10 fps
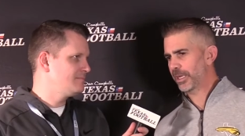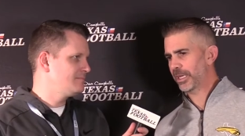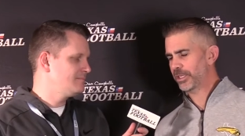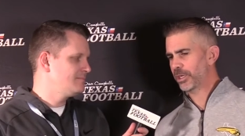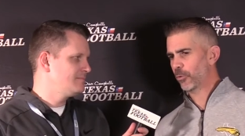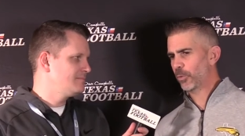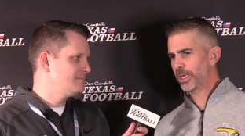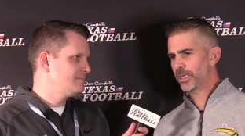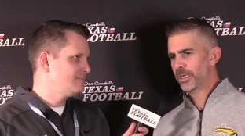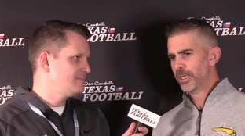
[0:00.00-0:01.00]
Speaker 1: uh, you know
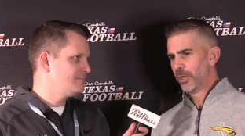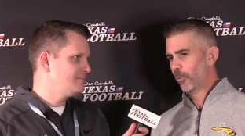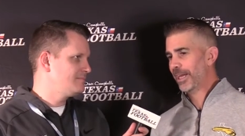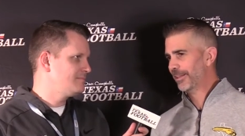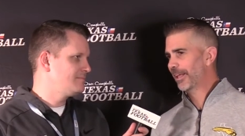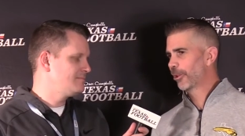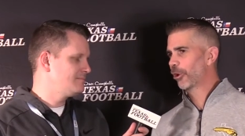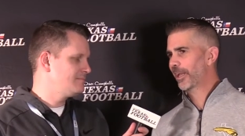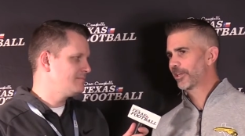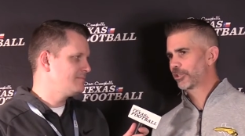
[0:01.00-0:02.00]
we we had that
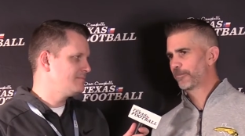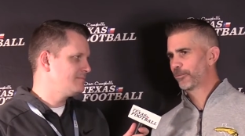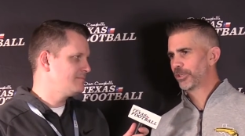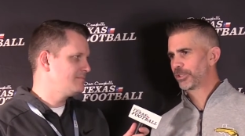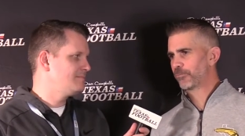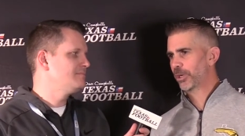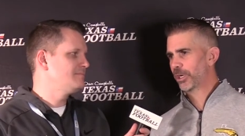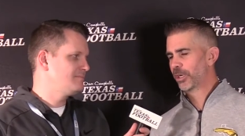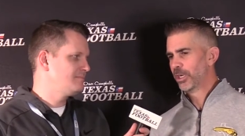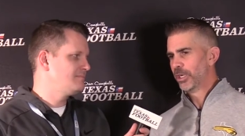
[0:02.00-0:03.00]
little extra push
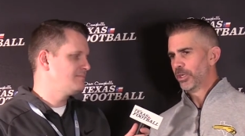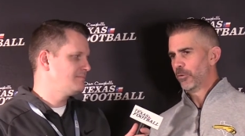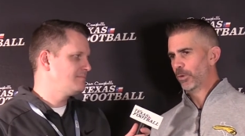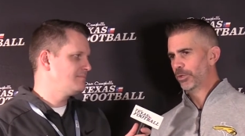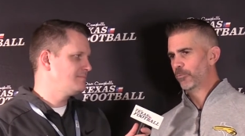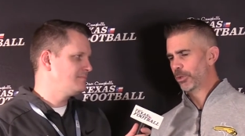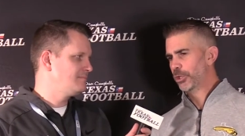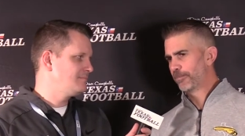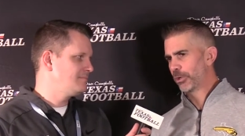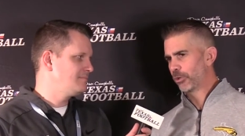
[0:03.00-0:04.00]
where. When you, when
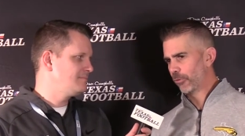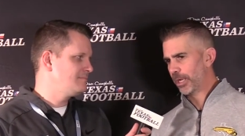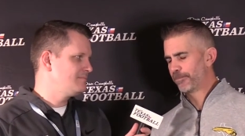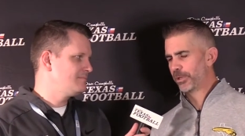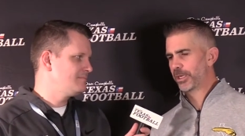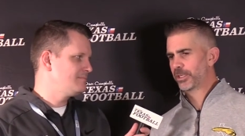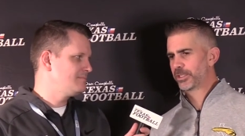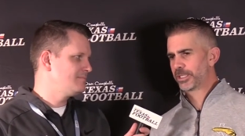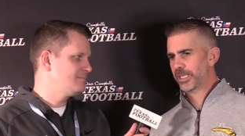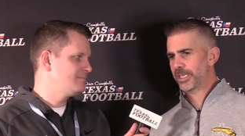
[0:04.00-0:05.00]
you put great
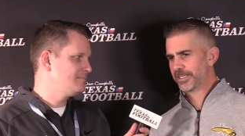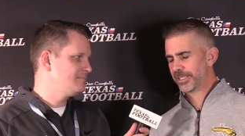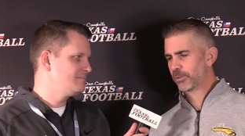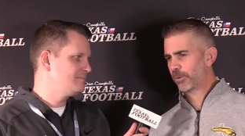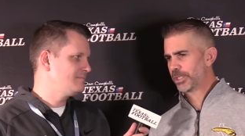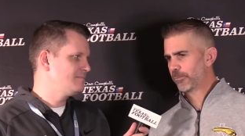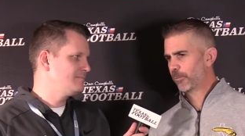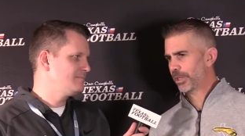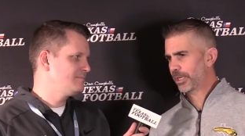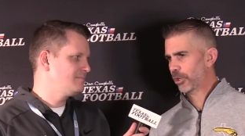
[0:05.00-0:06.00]
players in a situation
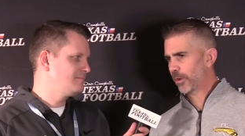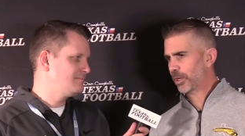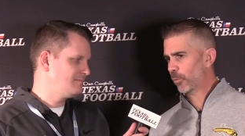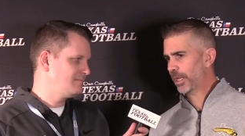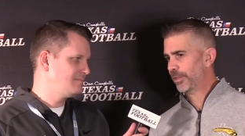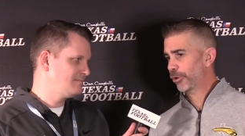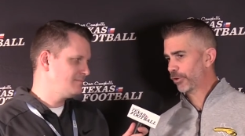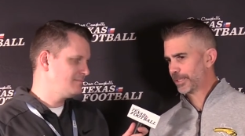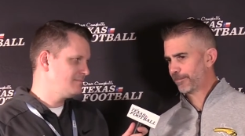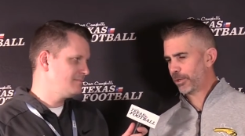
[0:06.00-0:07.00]
where they know how to win, they're
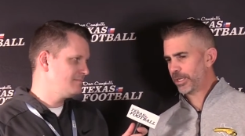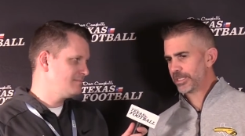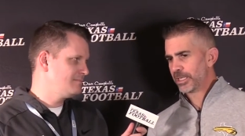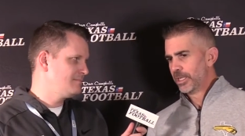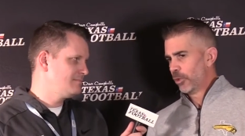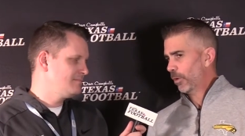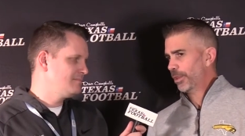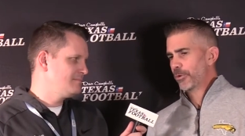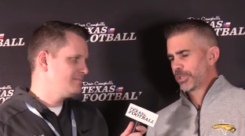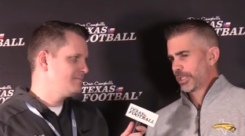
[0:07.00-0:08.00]
experienced. We're the
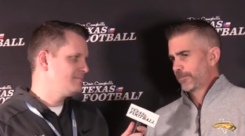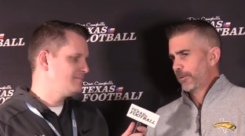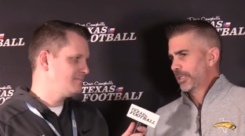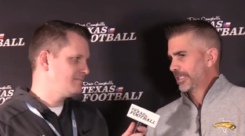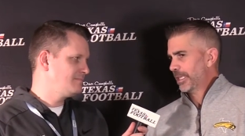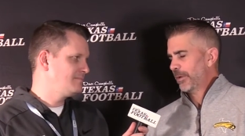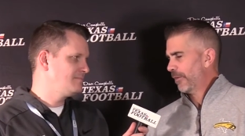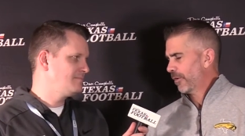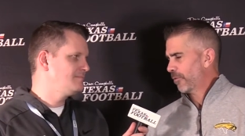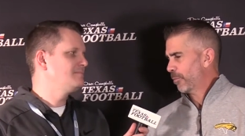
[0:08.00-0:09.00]
most experienced team
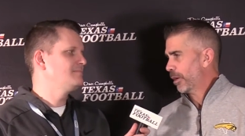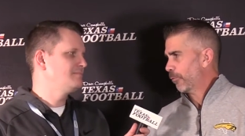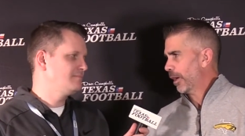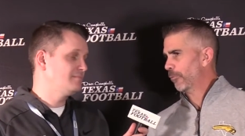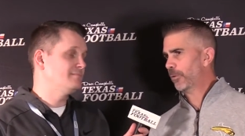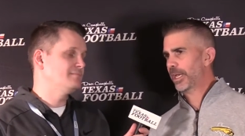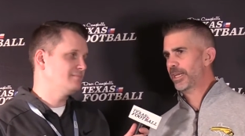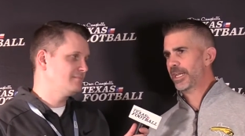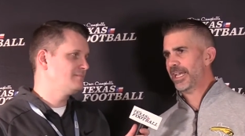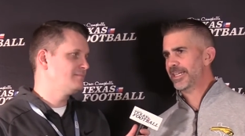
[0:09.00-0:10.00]
I've ever been around. We
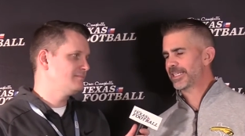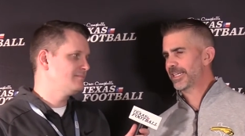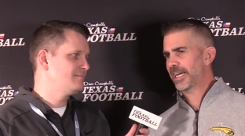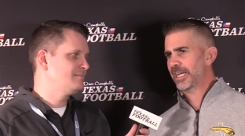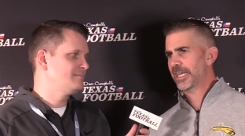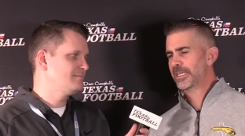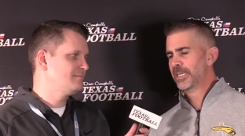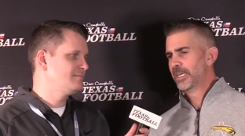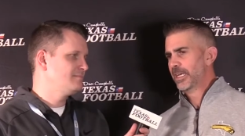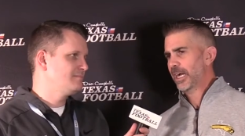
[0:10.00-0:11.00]
had eight to nine,
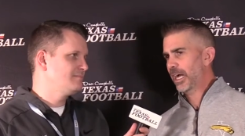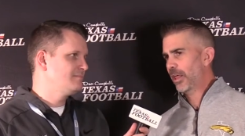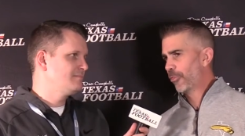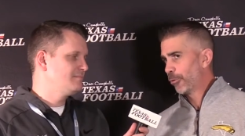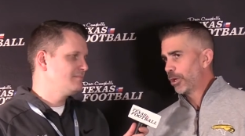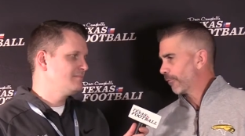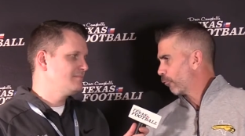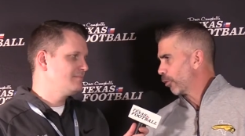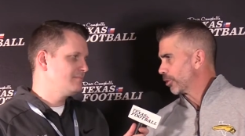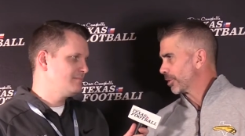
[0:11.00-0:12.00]
uh, three or
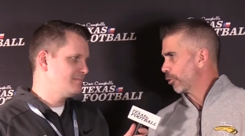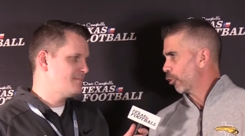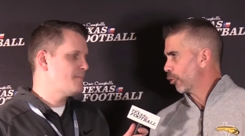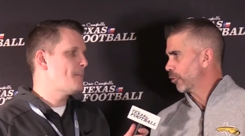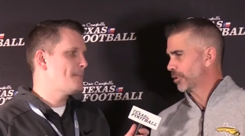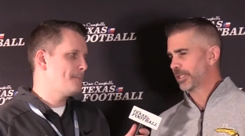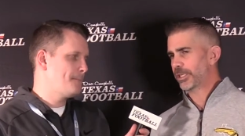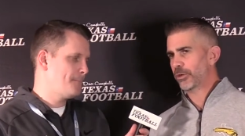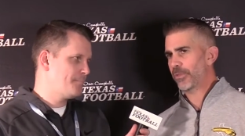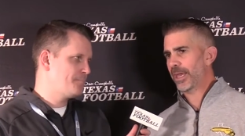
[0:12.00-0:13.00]
four year starters.
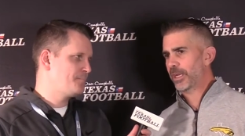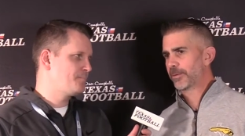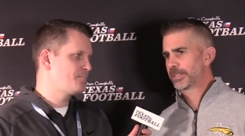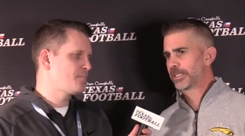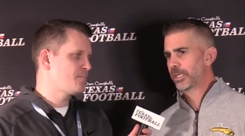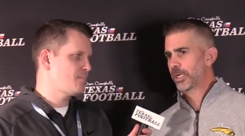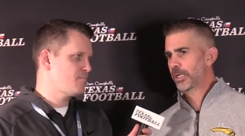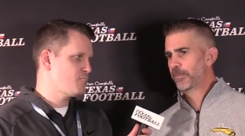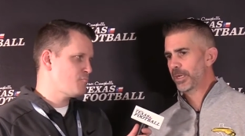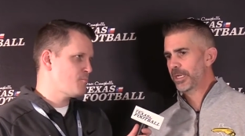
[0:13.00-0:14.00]
You know that helps a
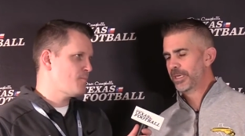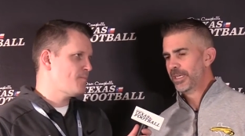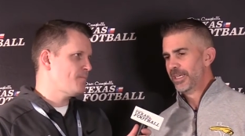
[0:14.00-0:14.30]
ton. But